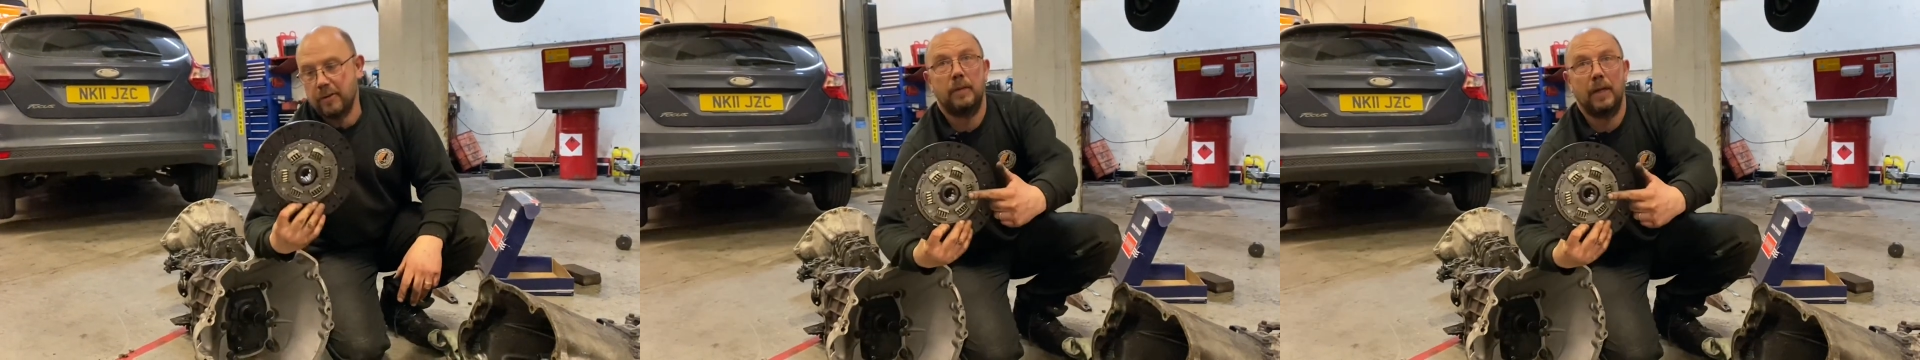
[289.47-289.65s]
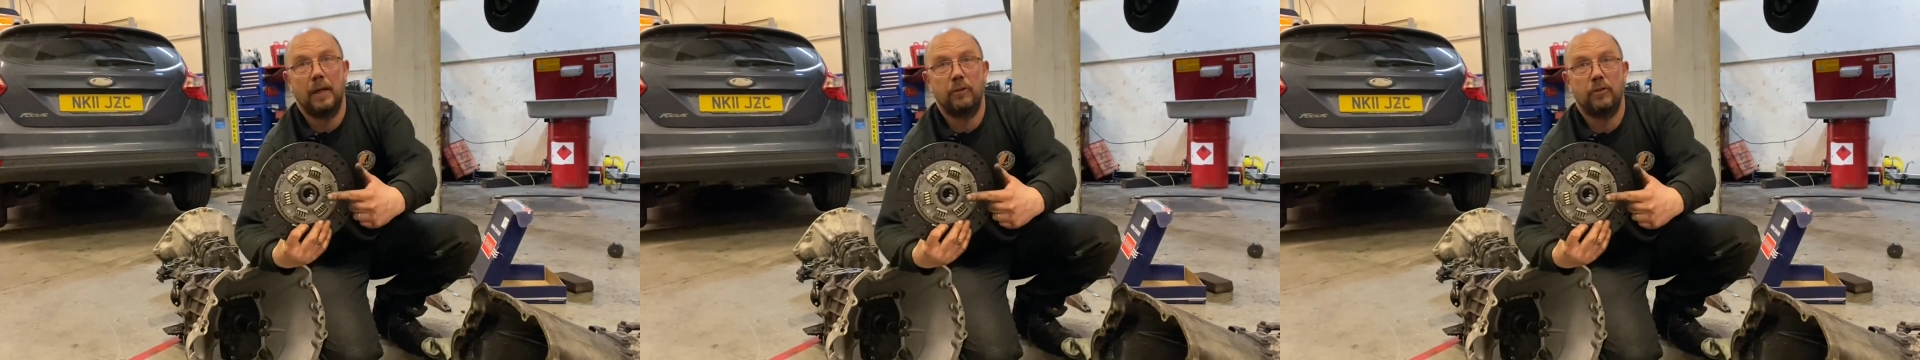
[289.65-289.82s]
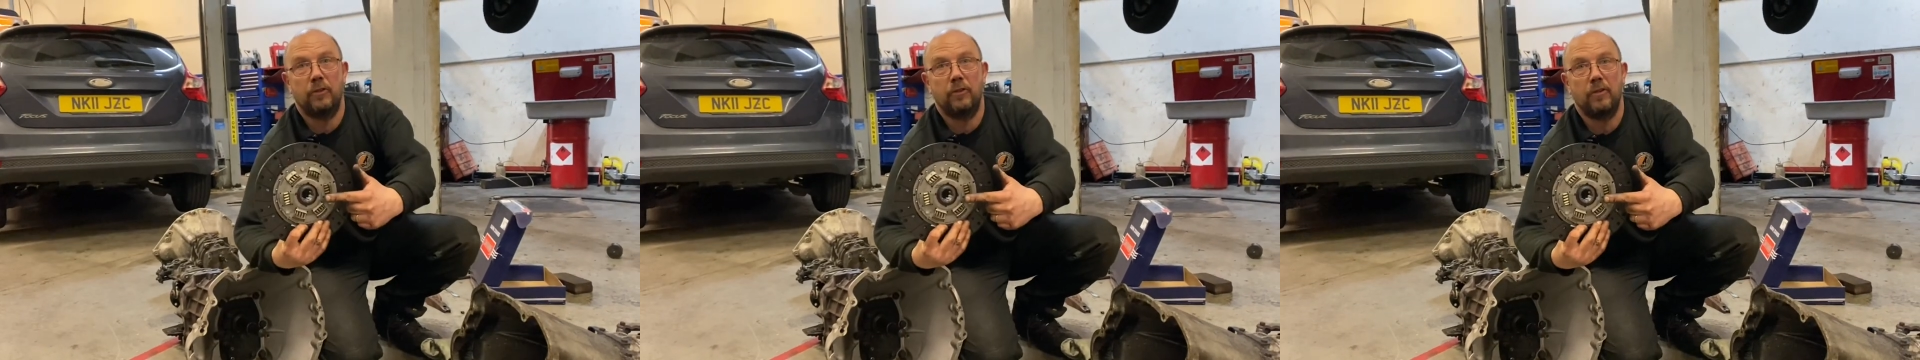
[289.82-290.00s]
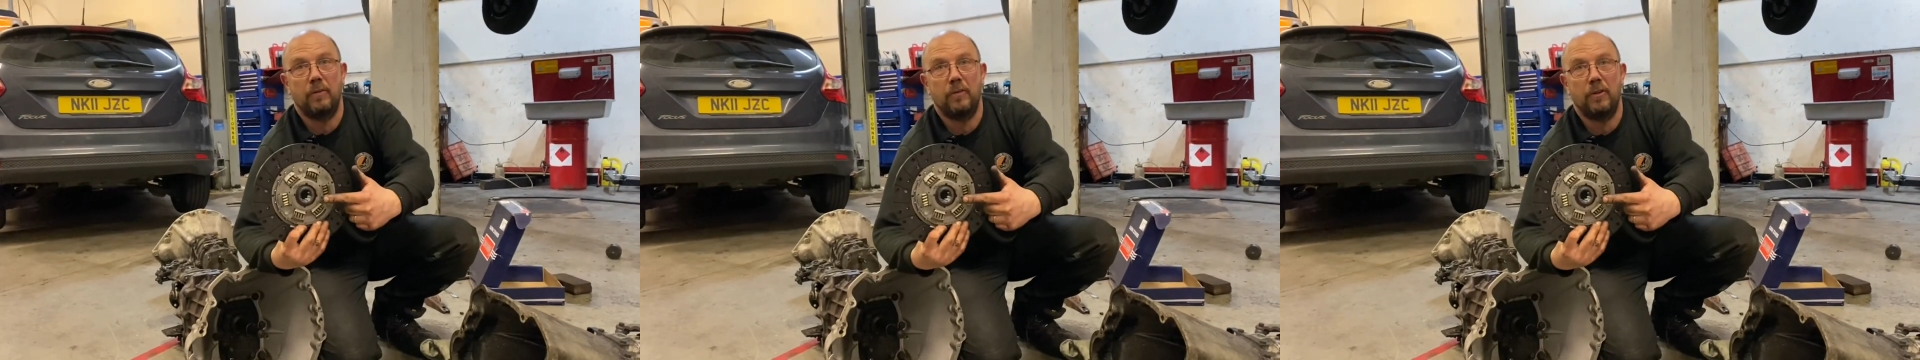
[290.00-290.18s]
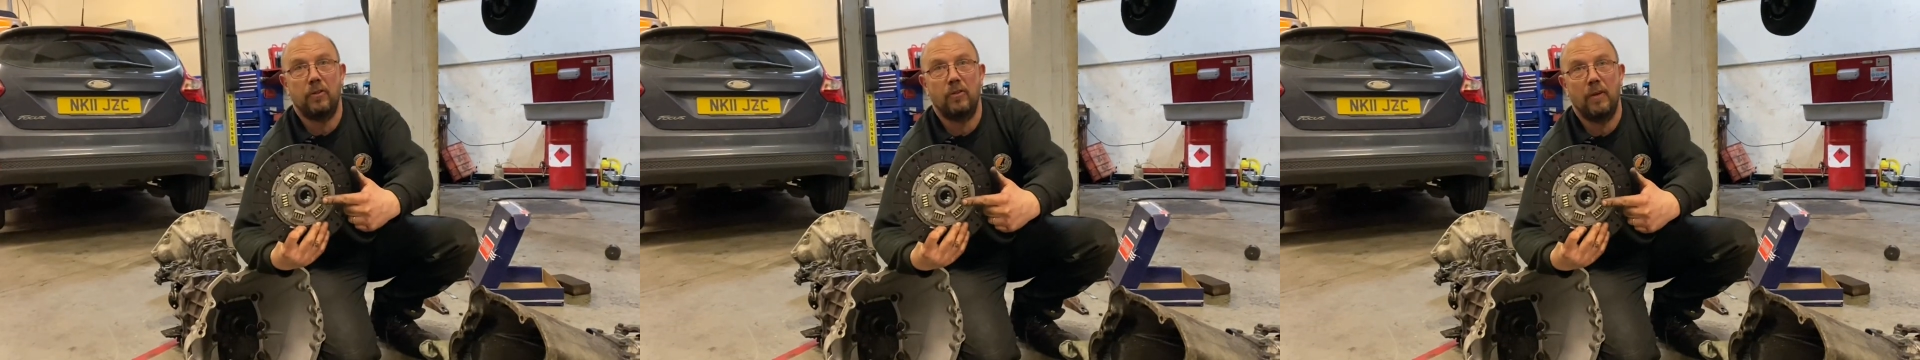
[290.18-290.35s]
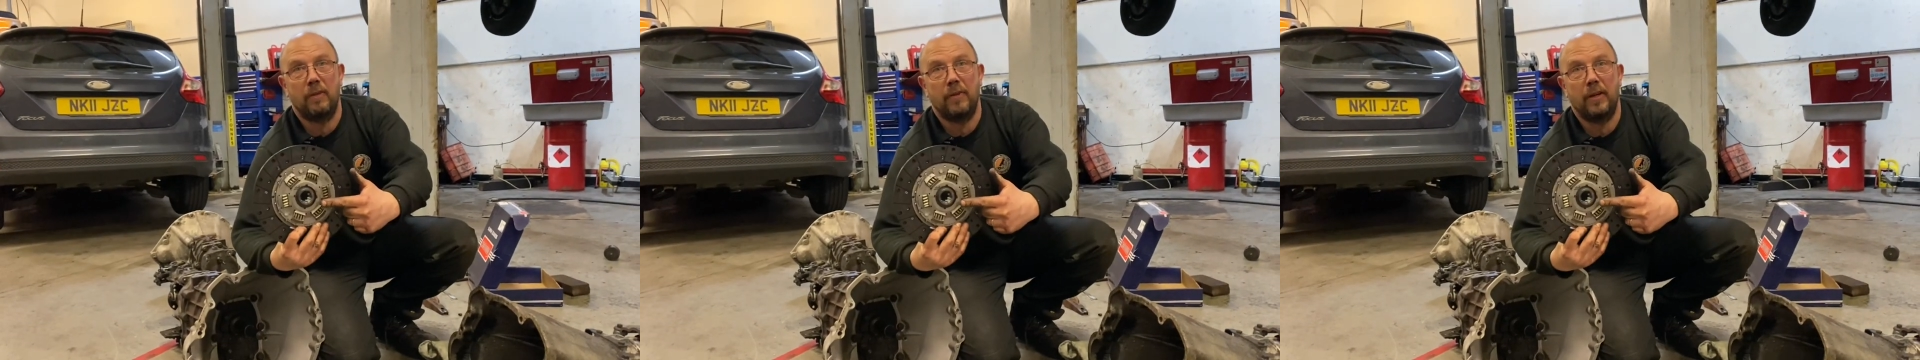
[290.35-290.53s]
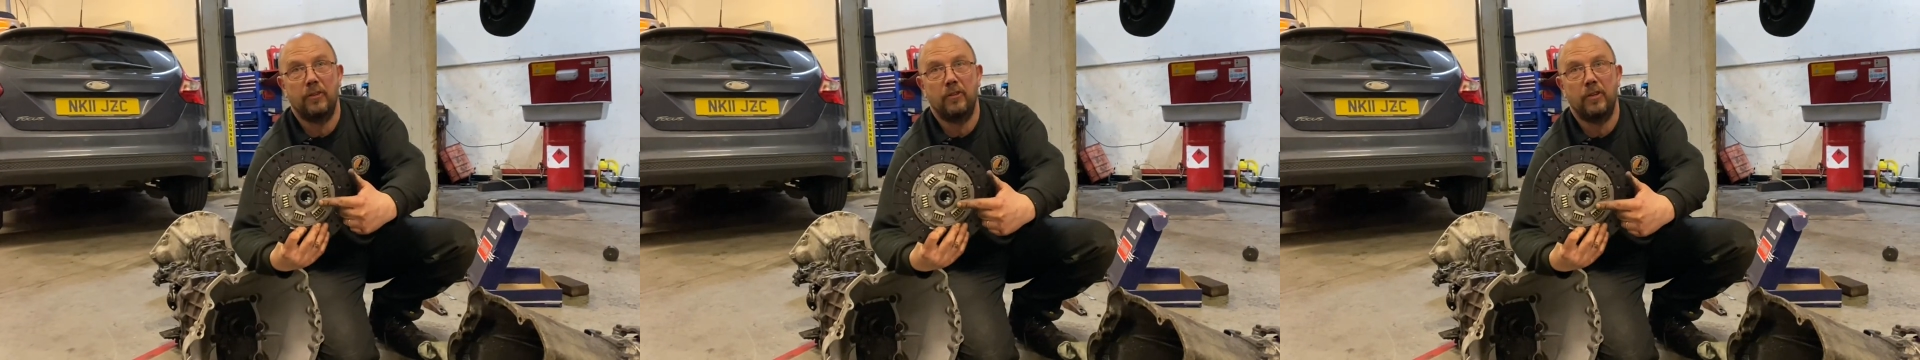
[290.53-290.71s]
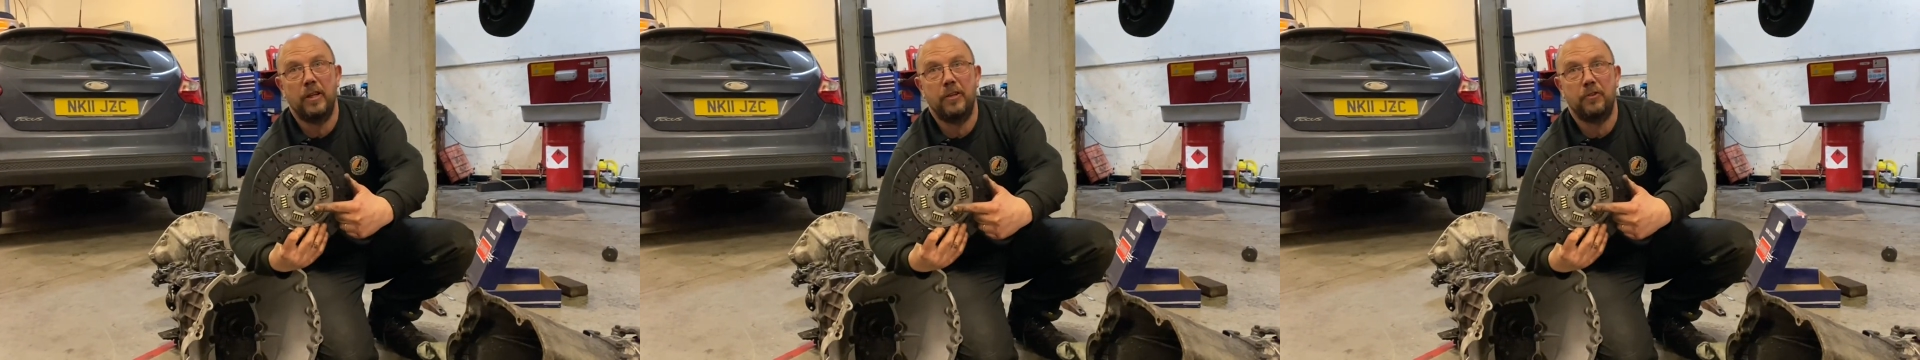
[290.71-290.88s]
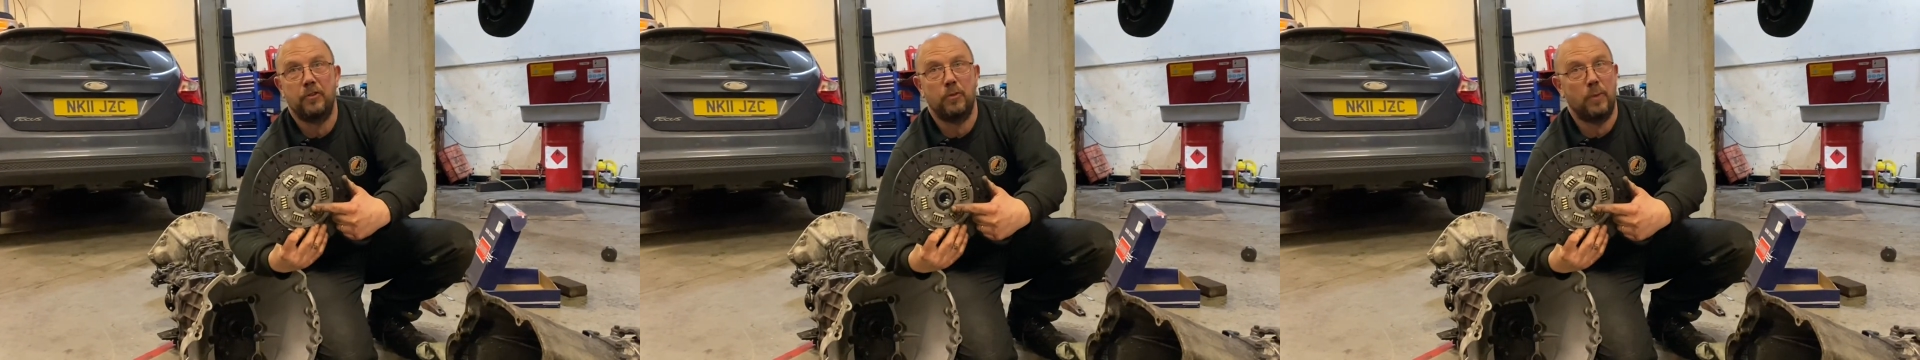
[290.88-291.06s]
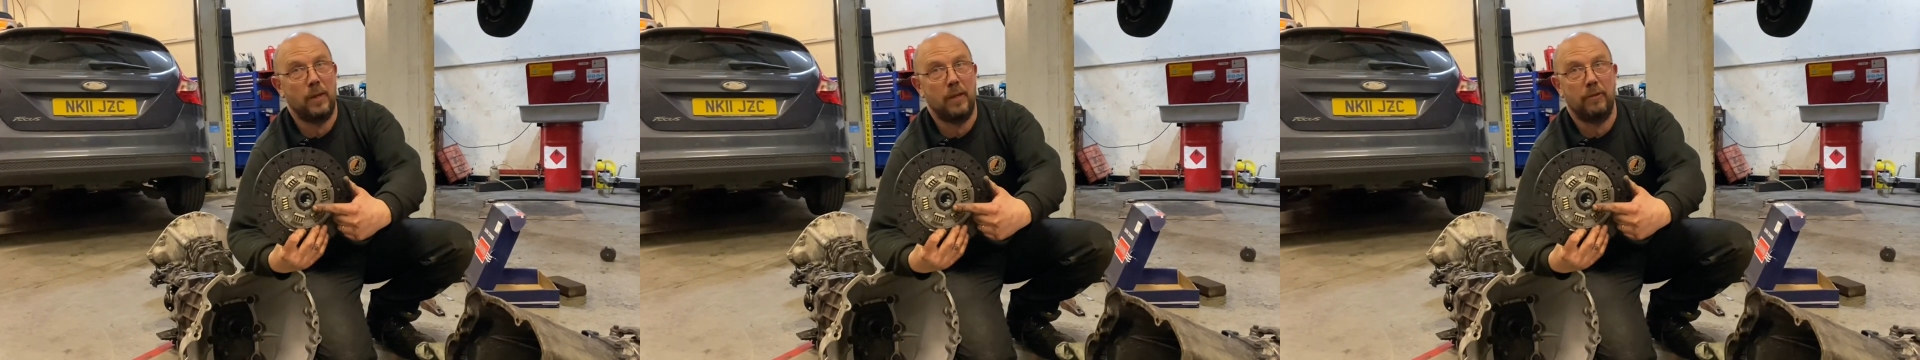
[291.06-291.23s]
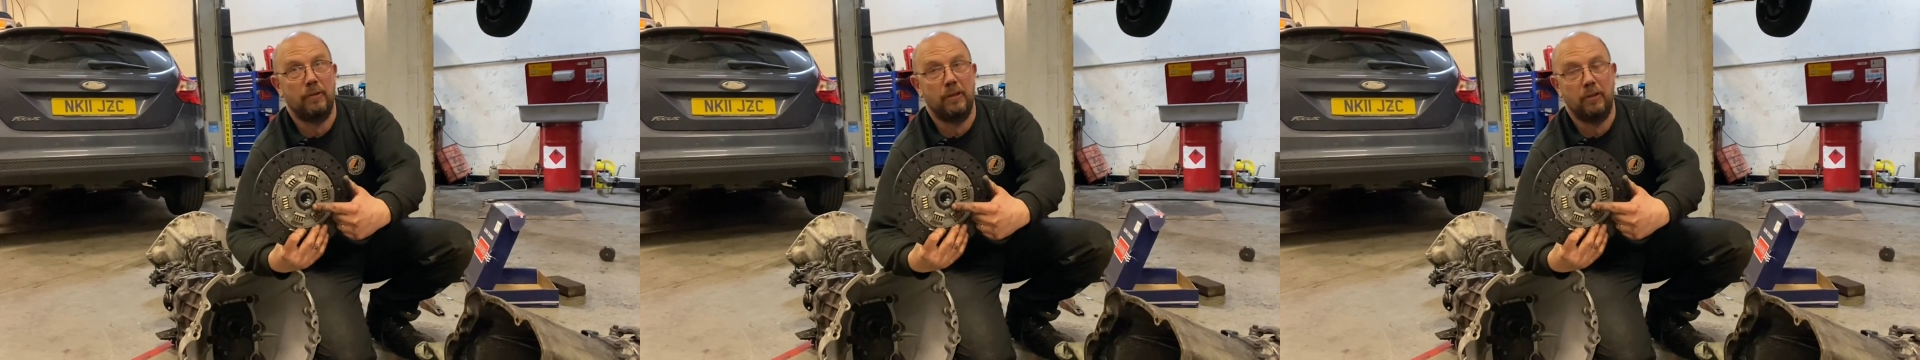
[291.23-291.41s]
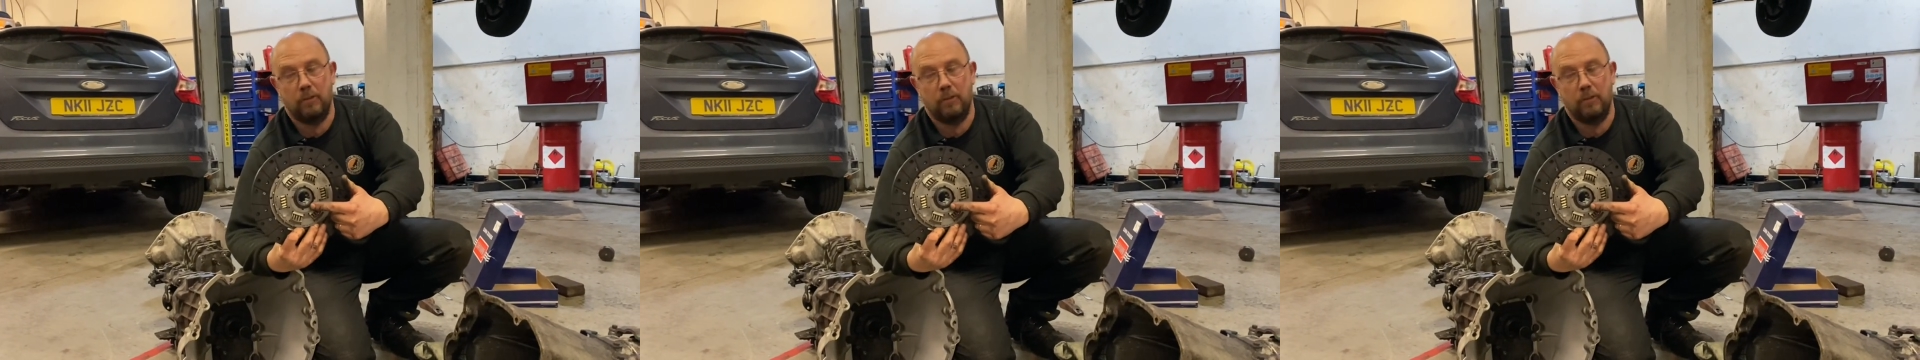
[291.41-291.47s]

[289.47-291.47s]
The LT77 has an inch 23